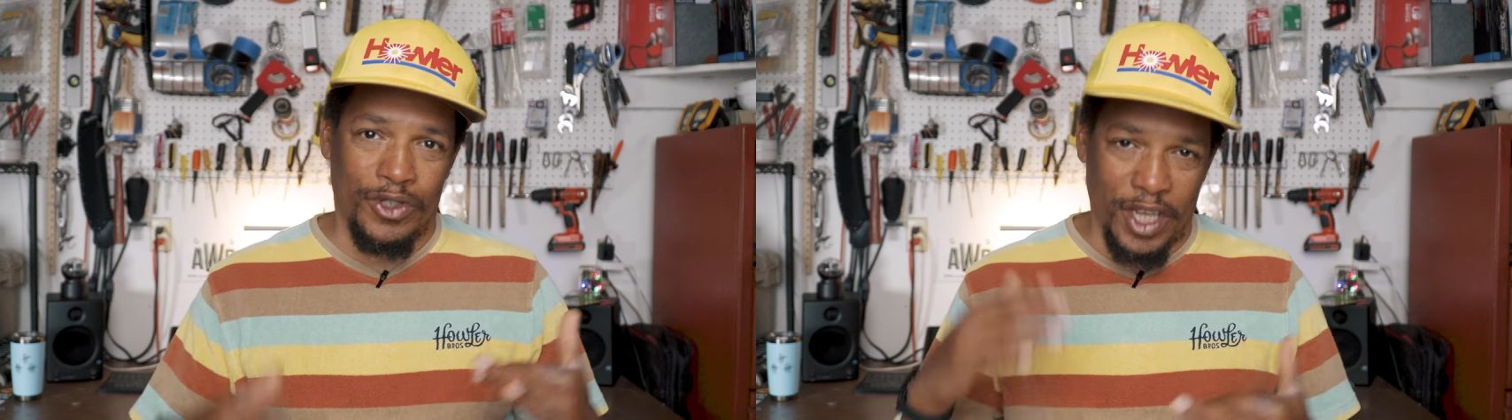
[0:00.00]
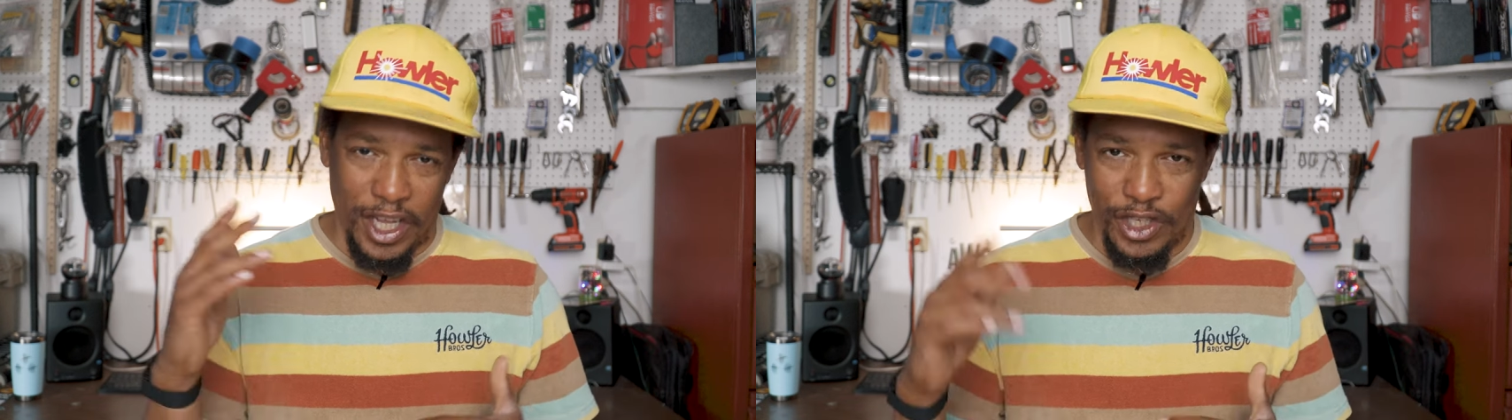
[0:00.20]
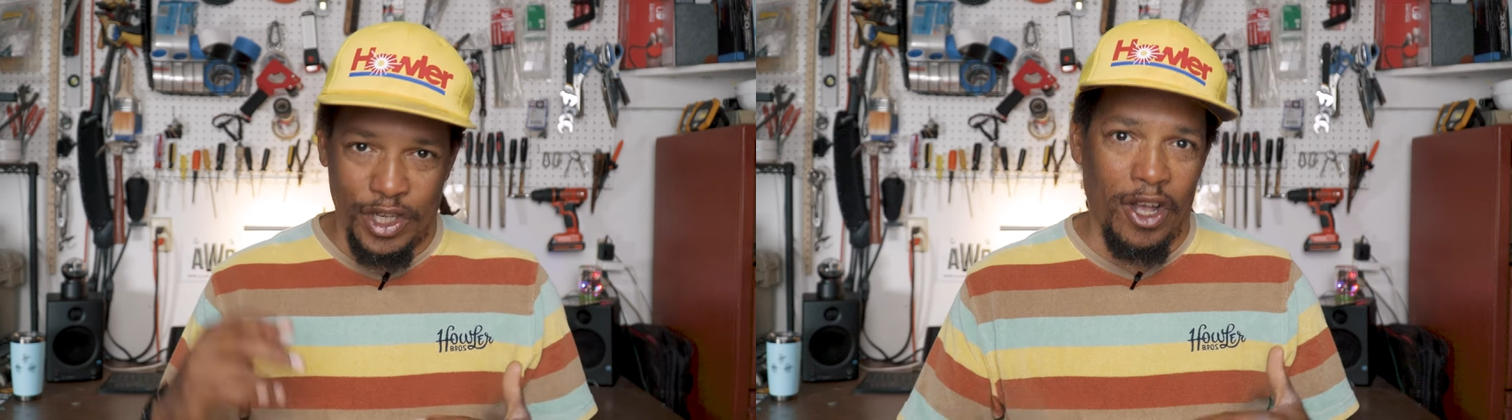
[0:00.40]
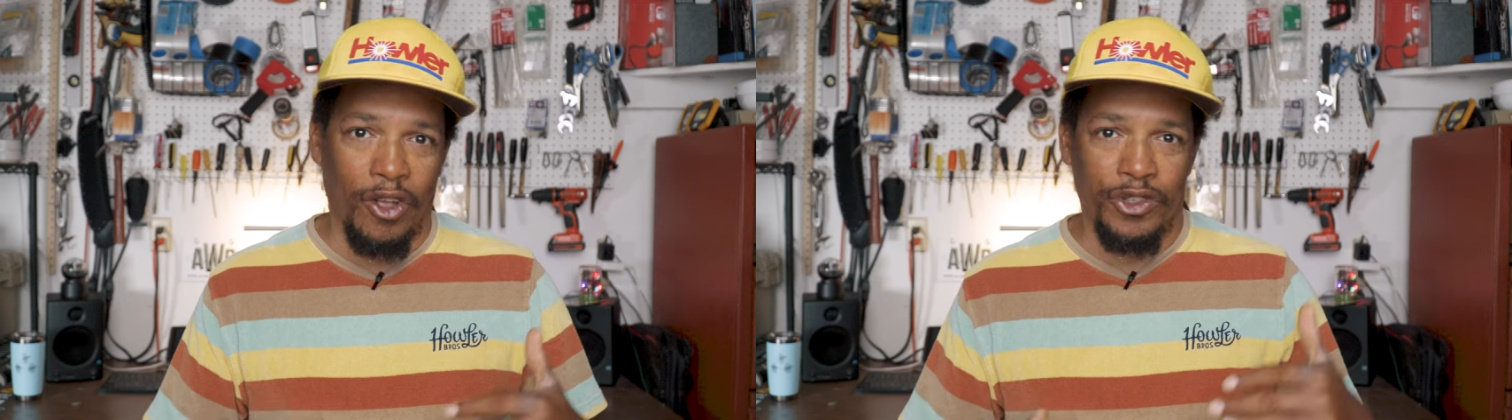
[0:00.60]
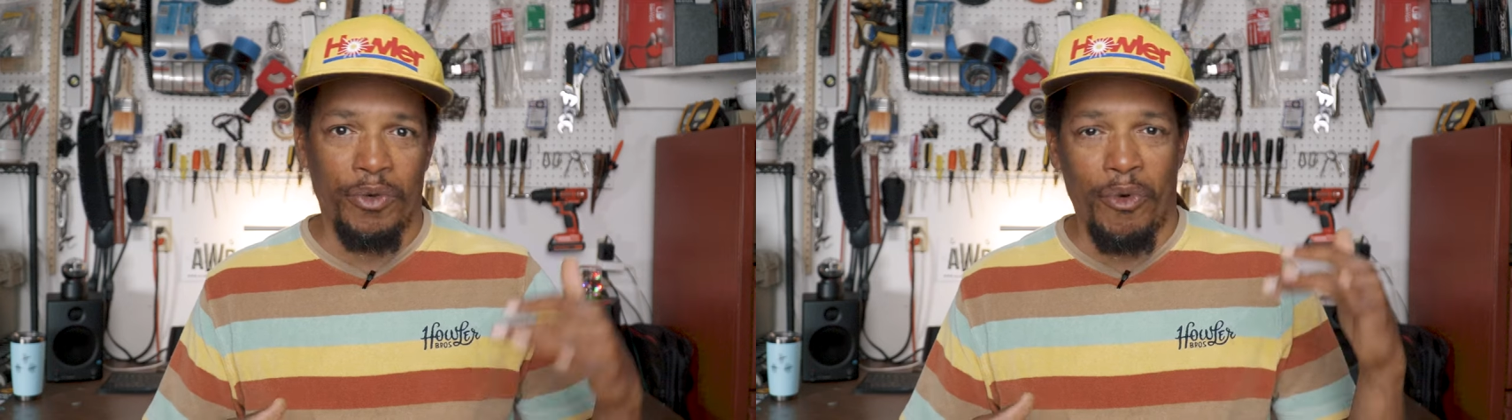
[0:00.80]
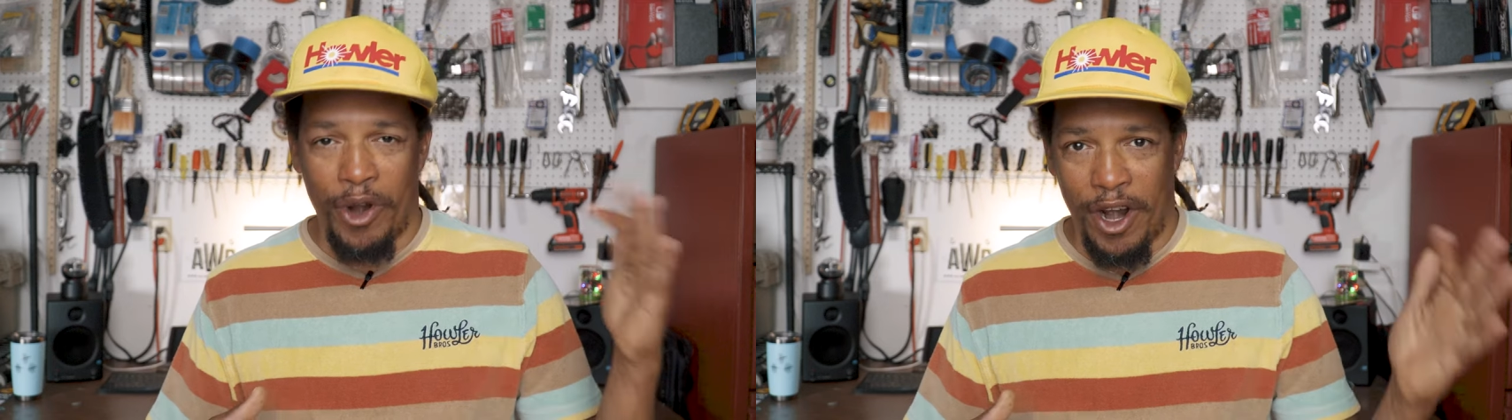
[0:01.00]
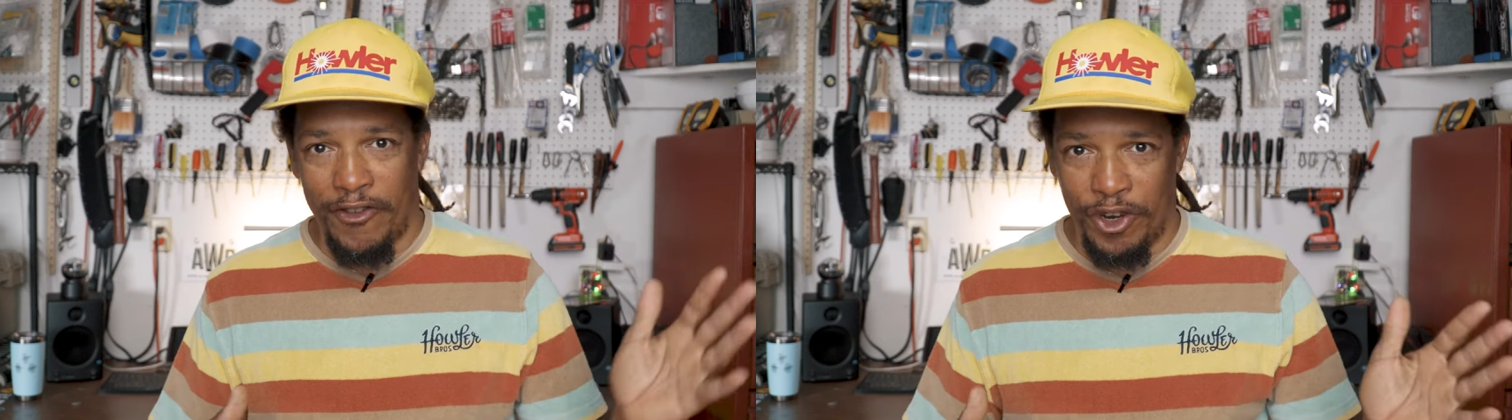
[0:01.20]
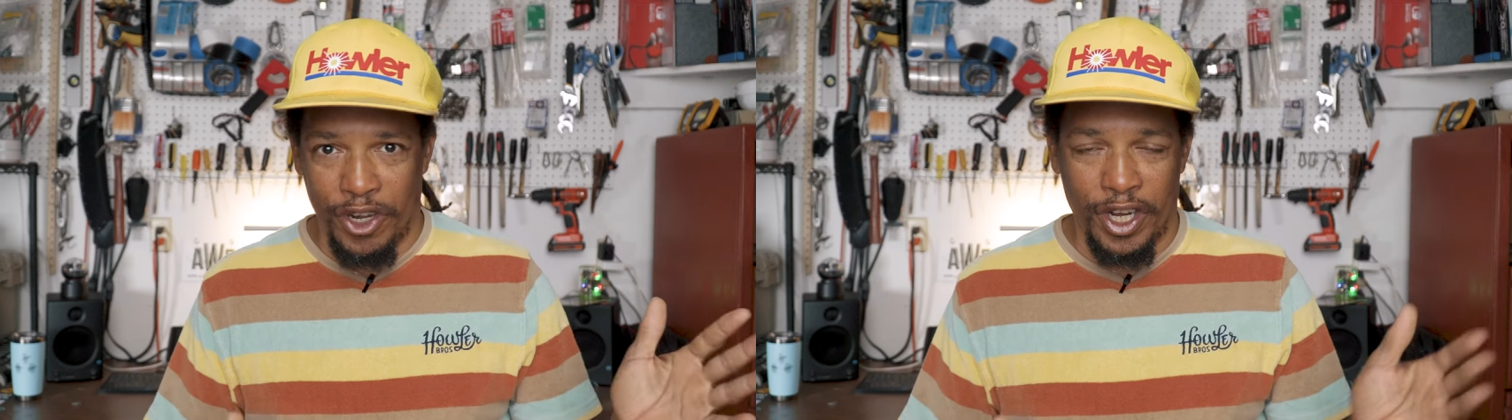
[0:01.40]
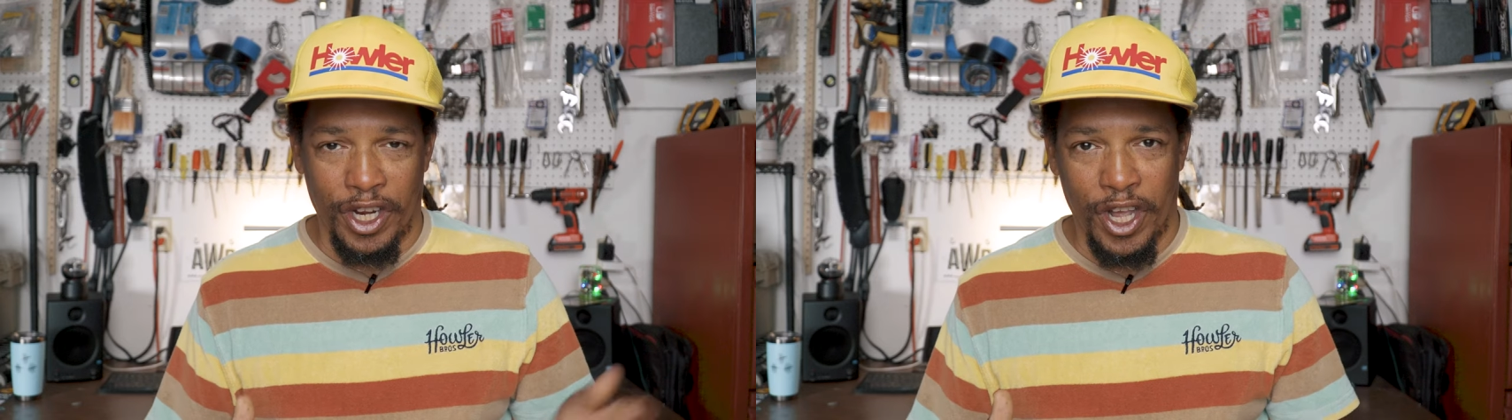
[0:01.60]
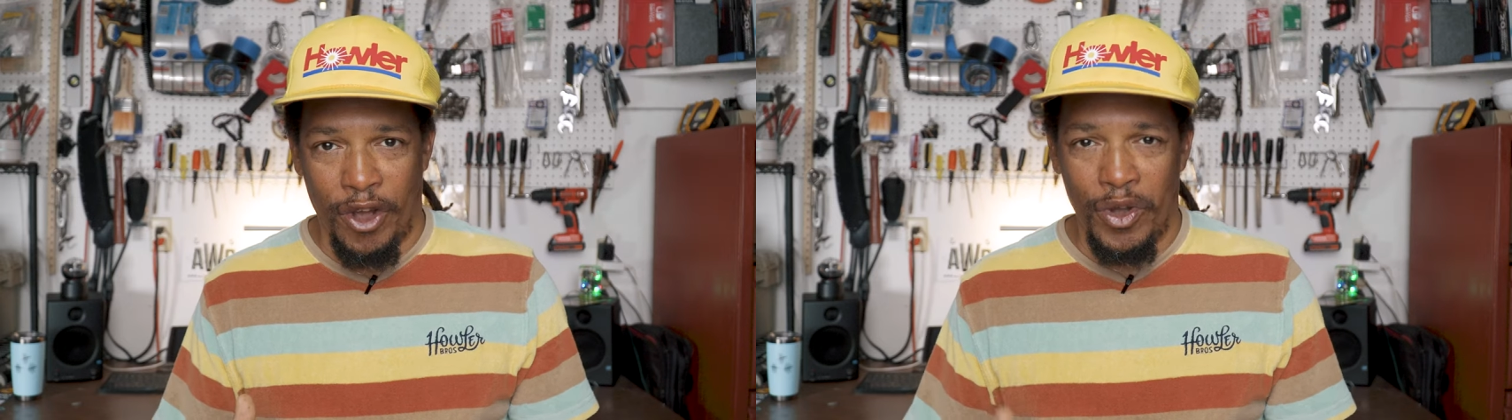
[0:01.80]
Seychelles or wherever you're going
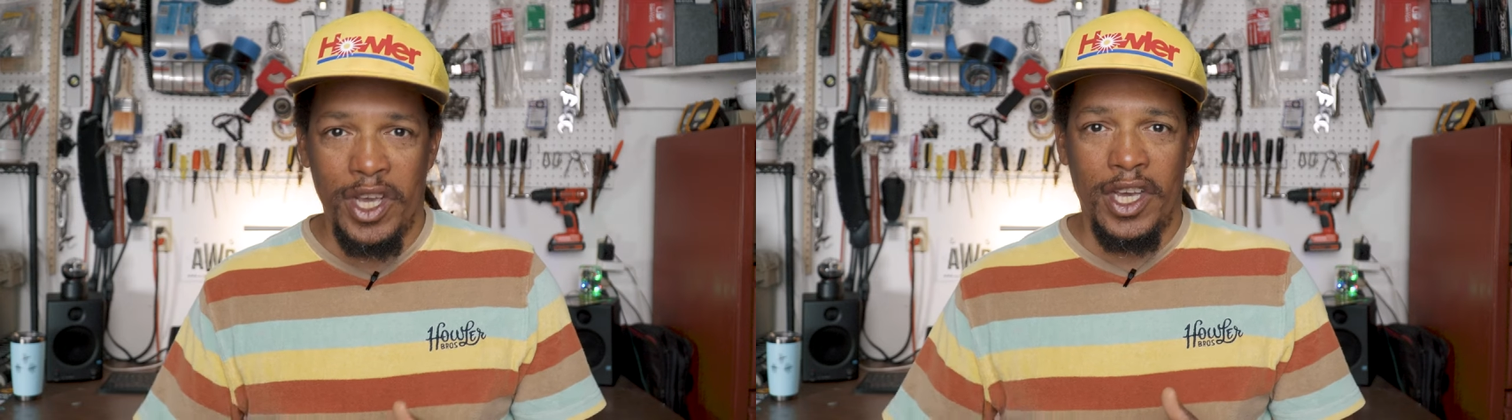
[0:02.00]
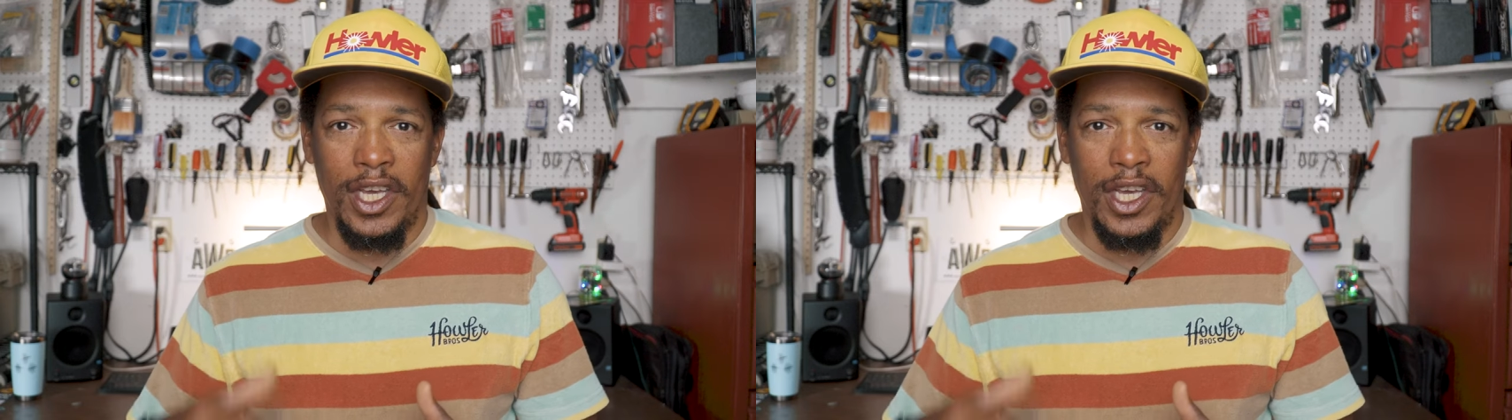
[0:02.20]
to go,